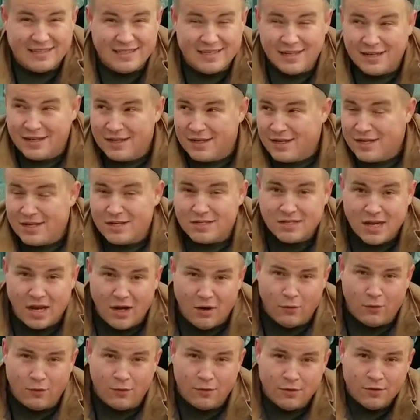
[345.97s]
So,
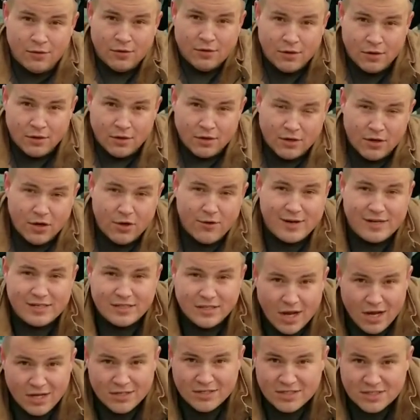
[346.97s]
new exhaust
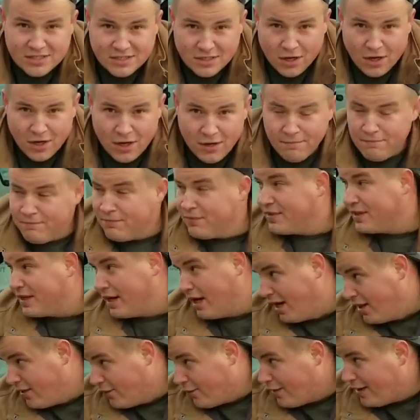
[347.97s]
is on. The other
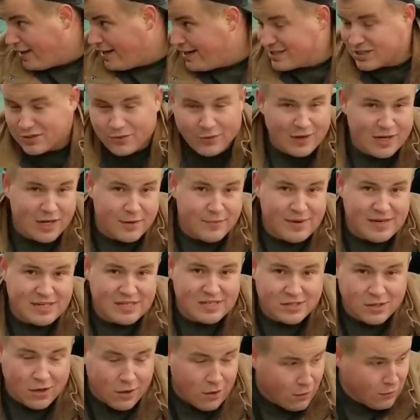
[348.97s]
one is going to be
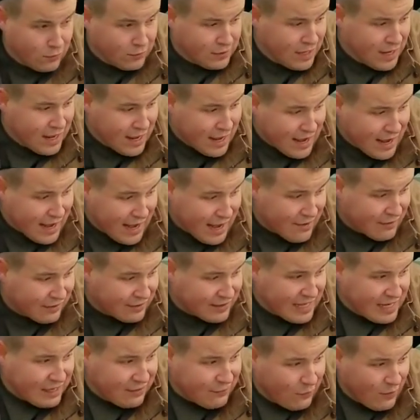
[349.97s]
sold. Everything
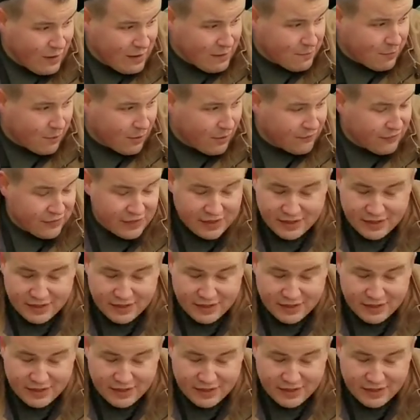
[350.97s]
went perfectly.